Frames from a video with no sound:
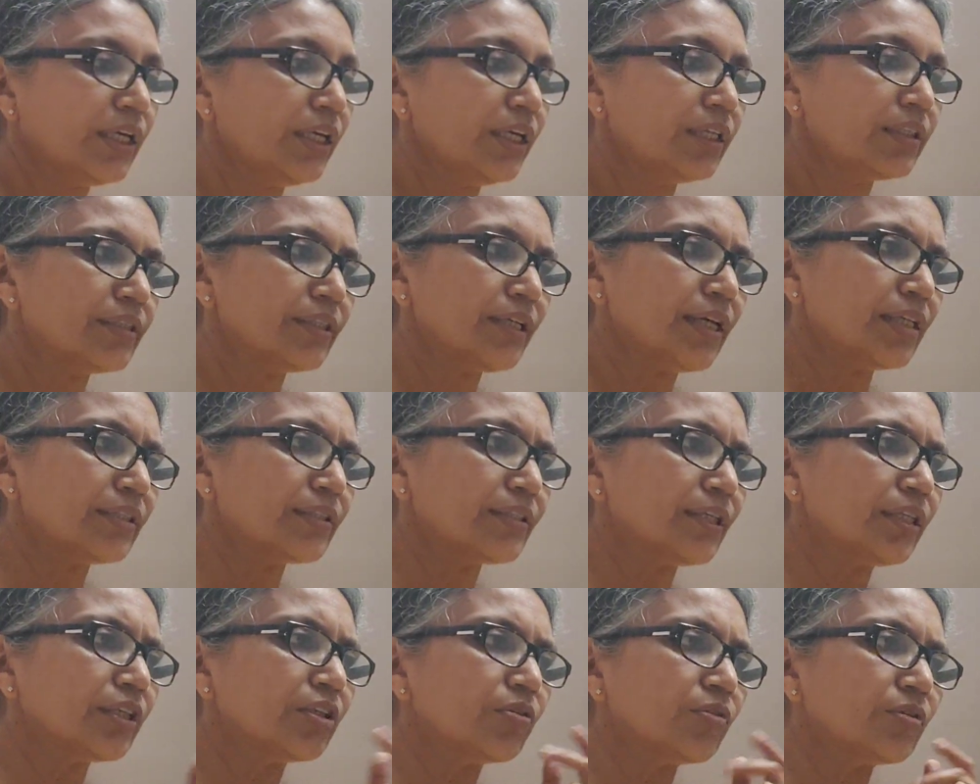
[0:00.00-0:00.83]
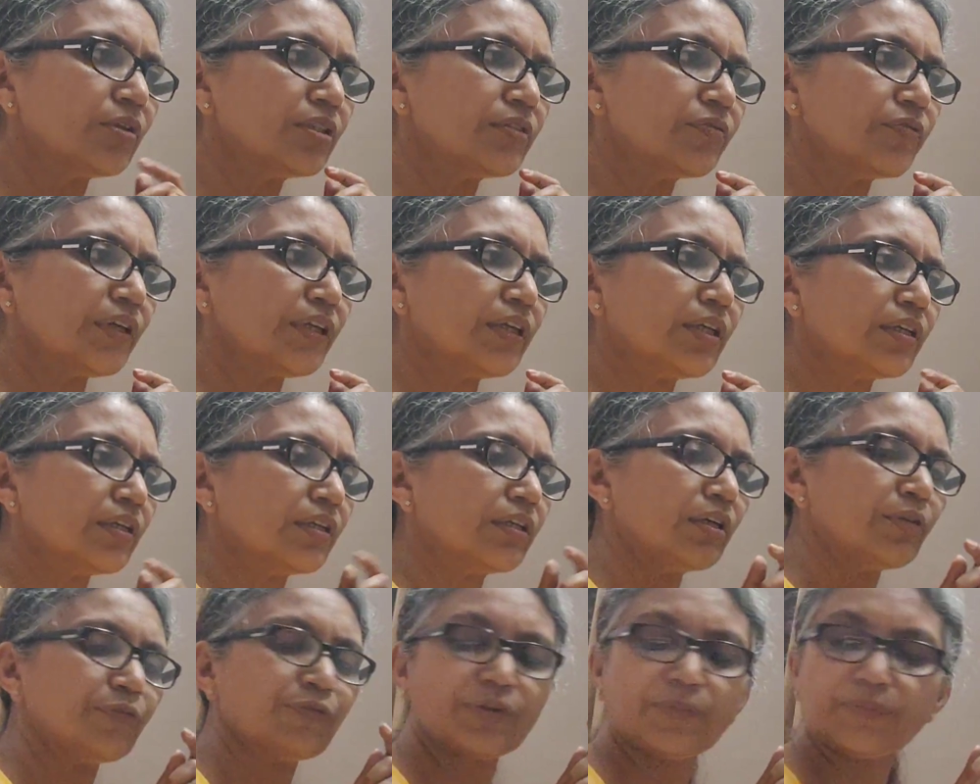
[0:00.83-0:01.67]
Its SI unit, very
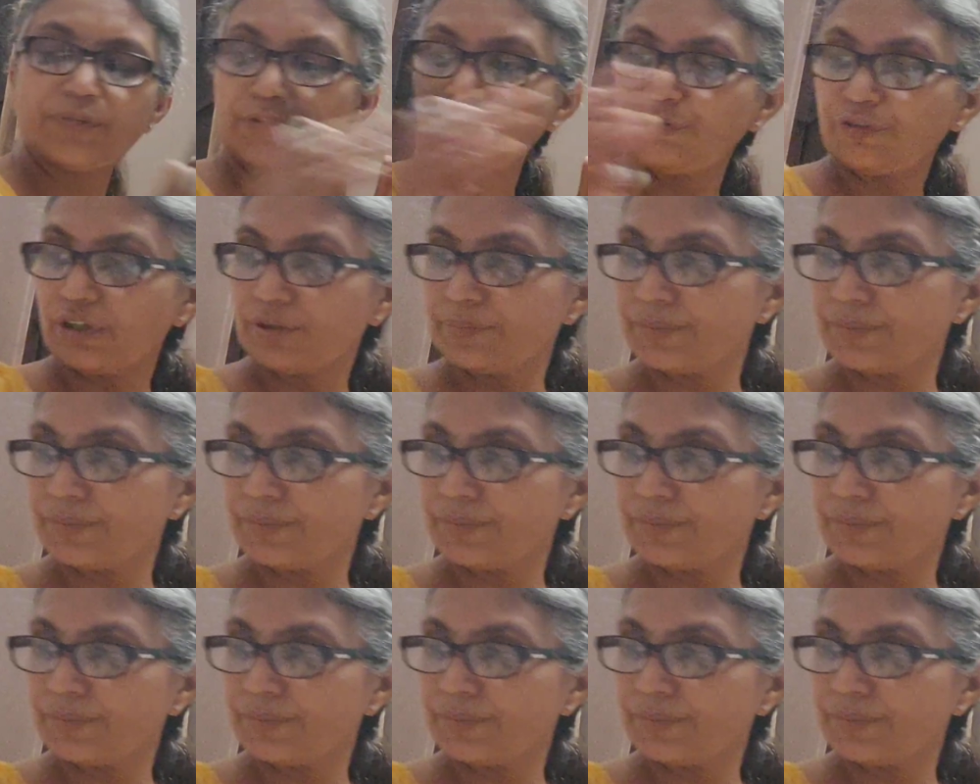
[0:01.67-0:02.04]
clear from the